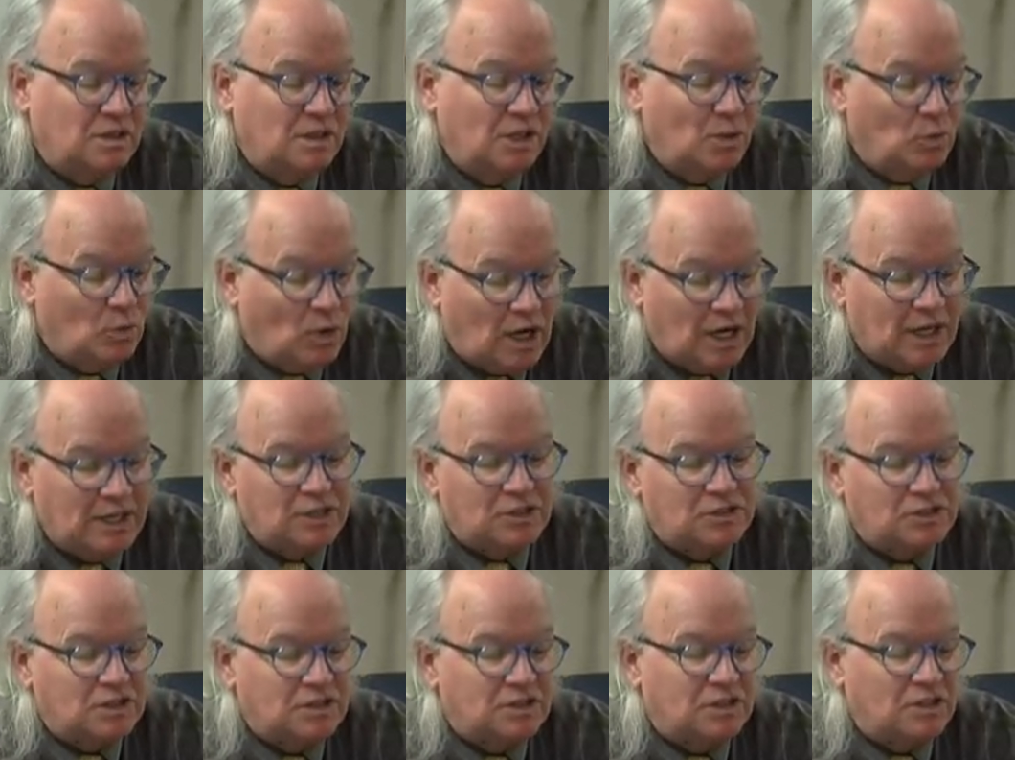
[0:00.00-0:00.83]
And why
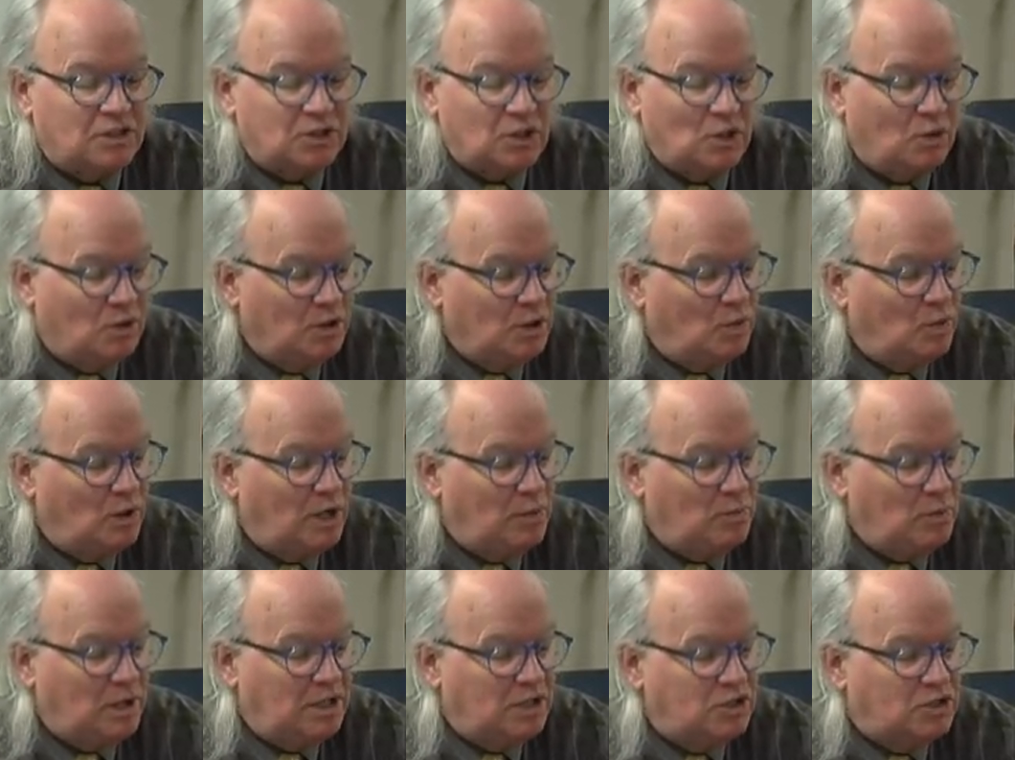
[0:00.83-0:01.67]
is it that the only
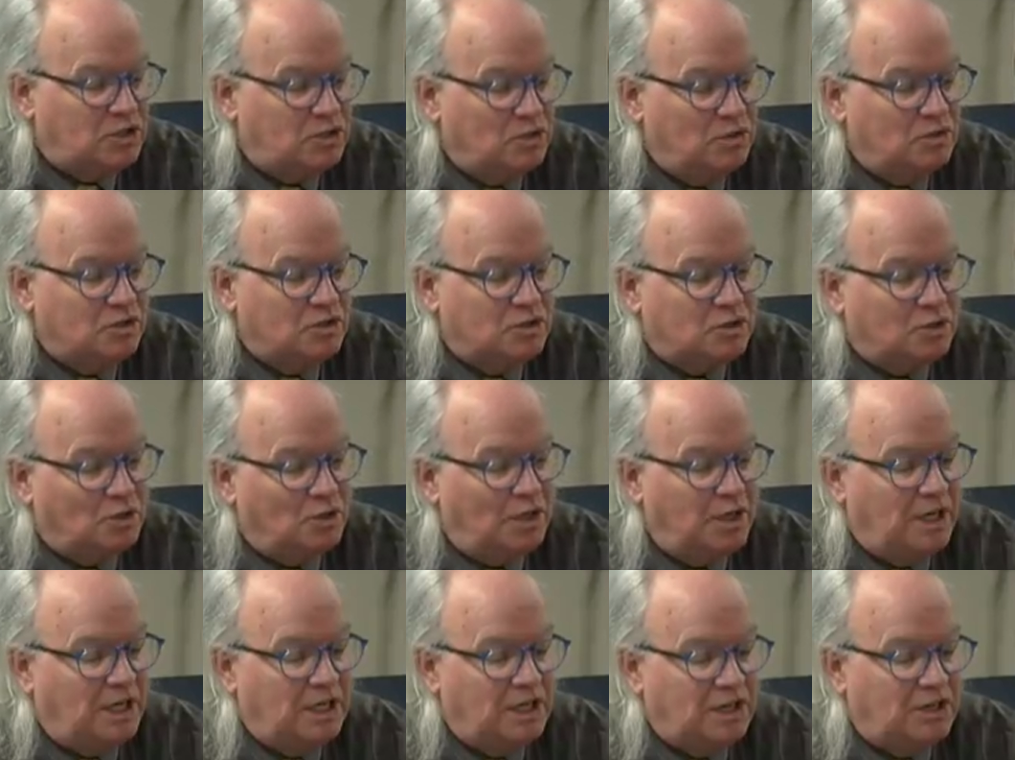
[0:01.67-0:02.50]
way many students
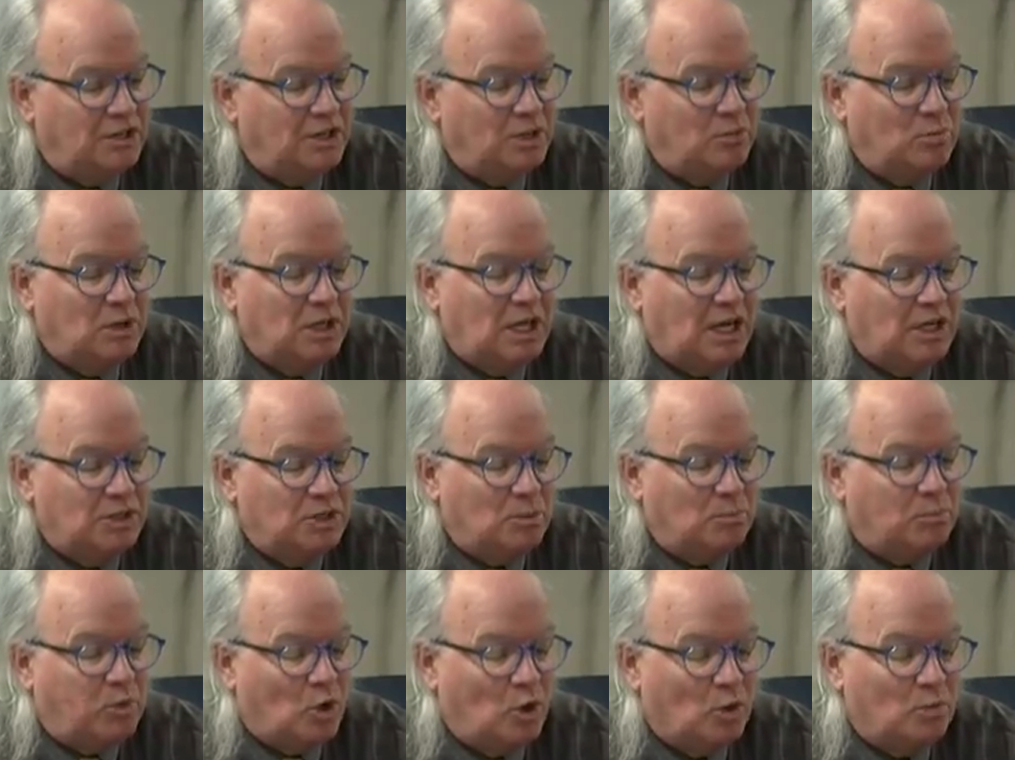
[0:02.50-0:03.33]
learn anything beyond
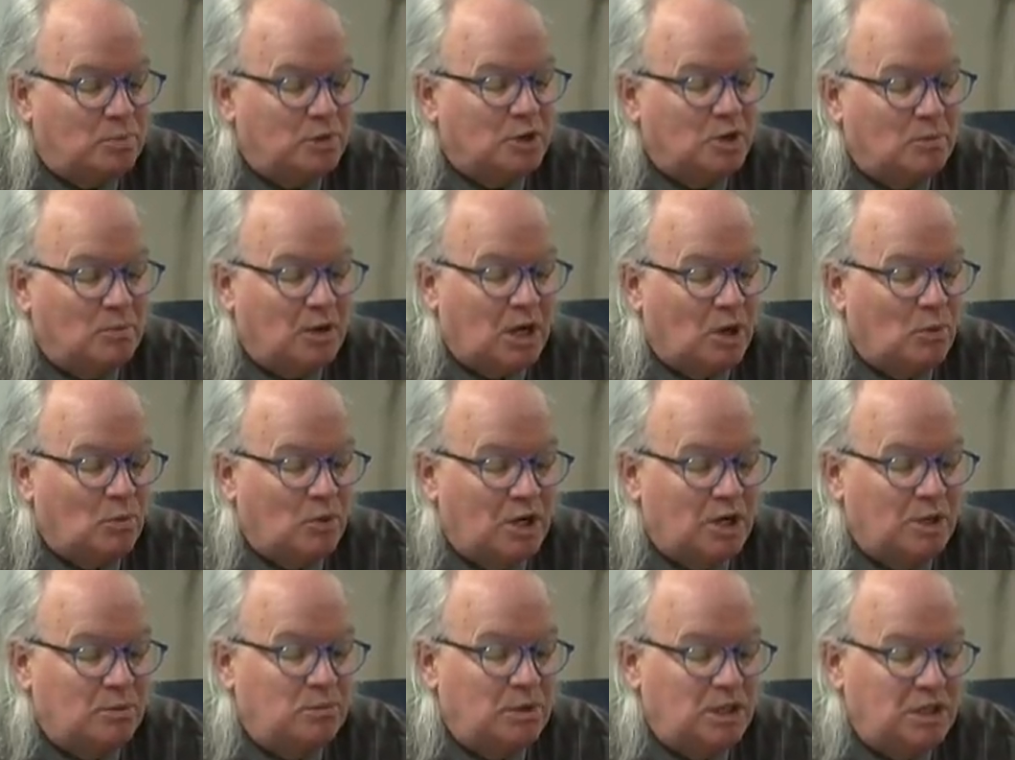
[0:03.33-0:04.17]
the pulpit about
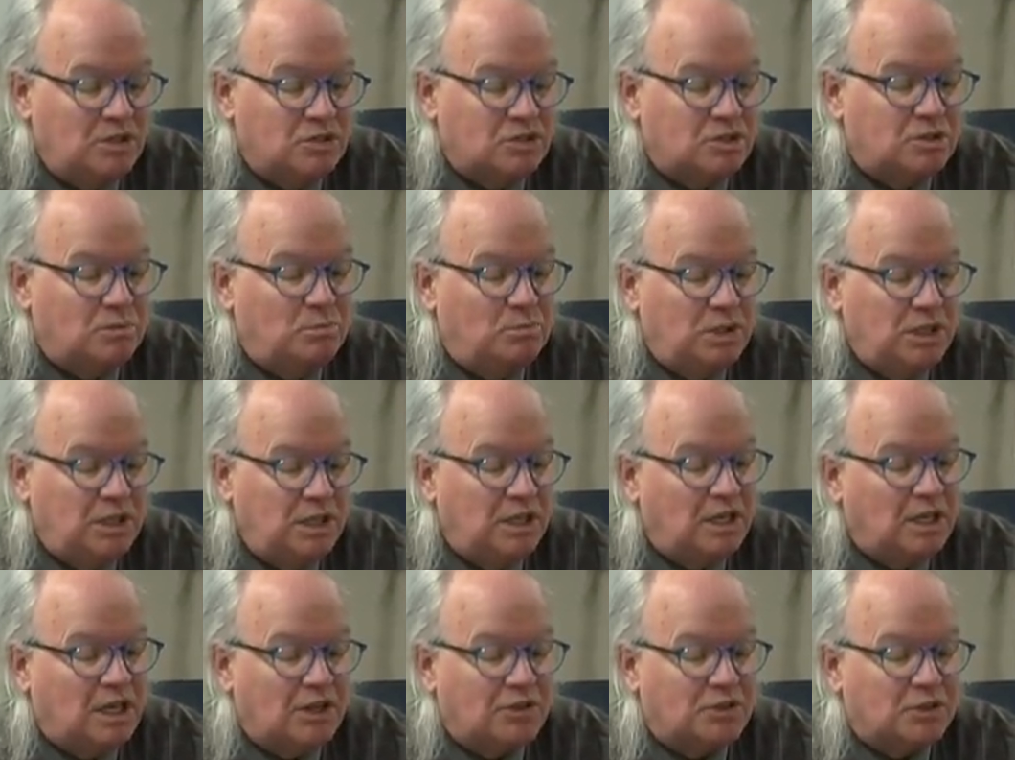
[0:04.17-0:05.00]
what it means to
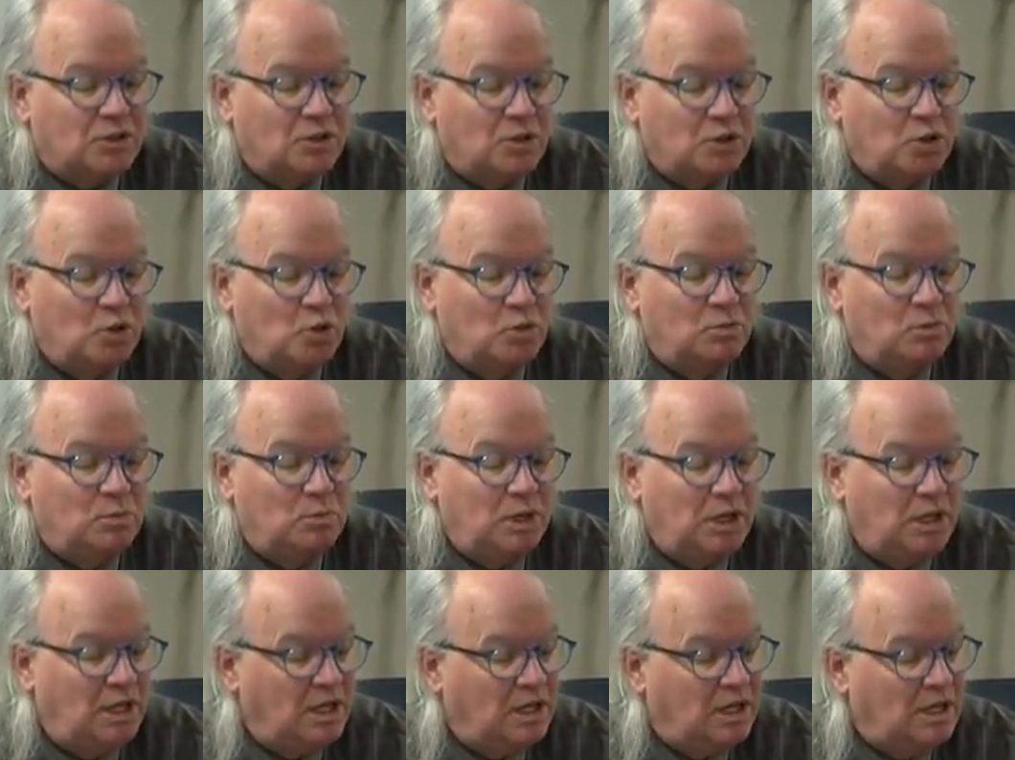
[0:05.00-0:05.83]
be an ethical human
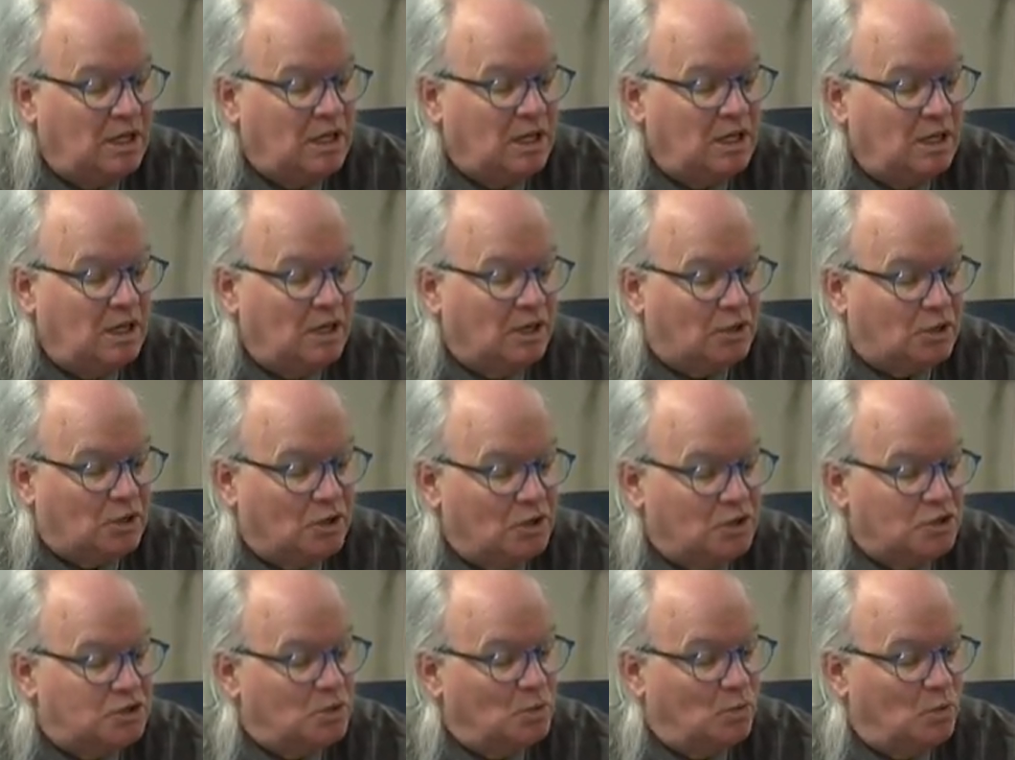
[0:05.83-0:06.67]
being
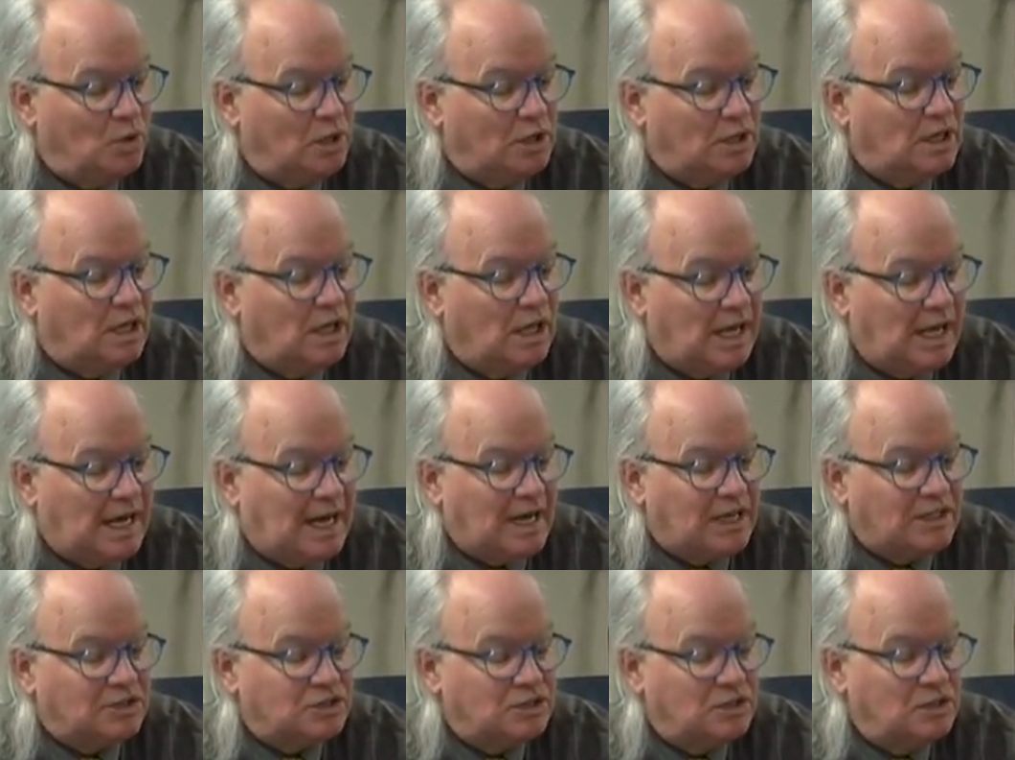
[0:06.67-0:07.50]
occurs in 1
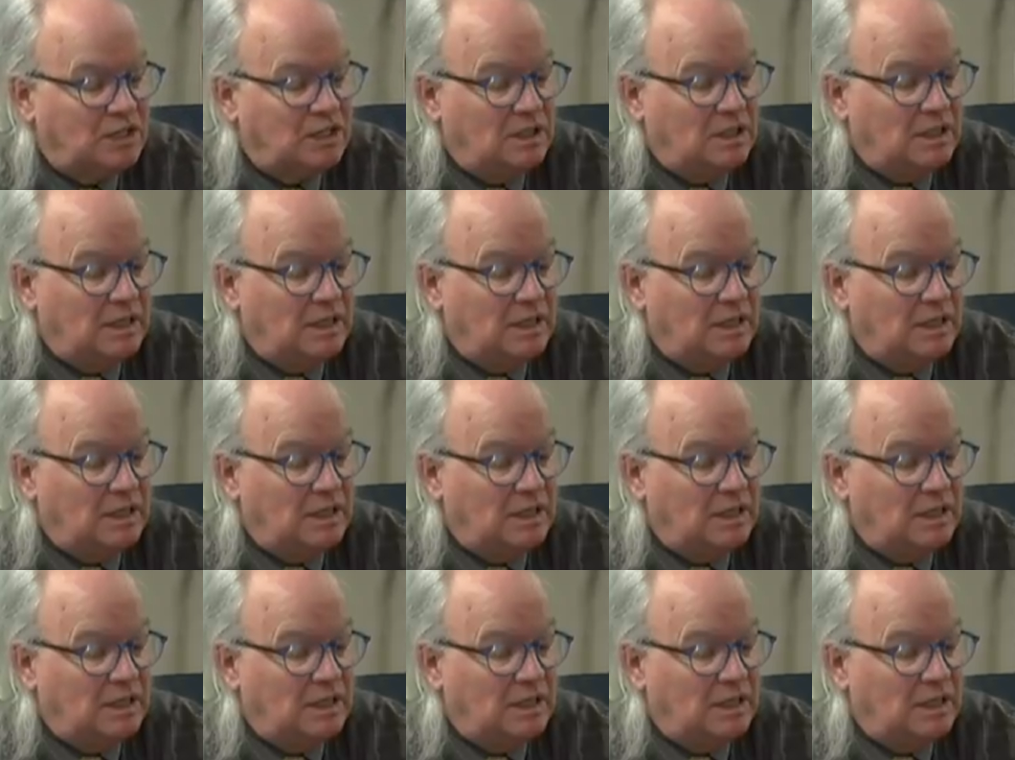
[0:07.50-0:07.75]
class,